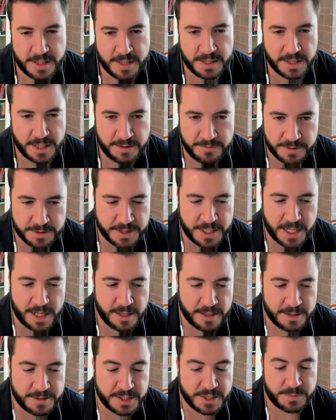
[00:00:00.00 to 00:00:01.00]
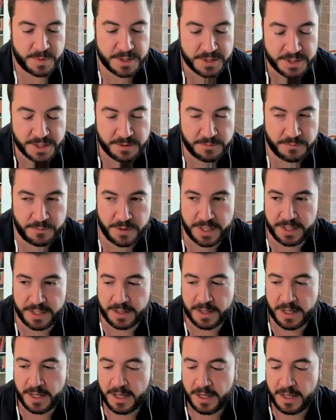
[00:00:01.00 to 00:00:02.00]
gut level knowledge, especially if
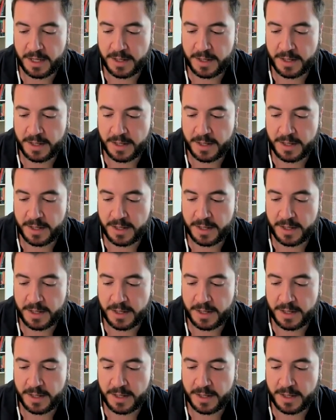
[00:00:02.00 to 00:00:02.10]
we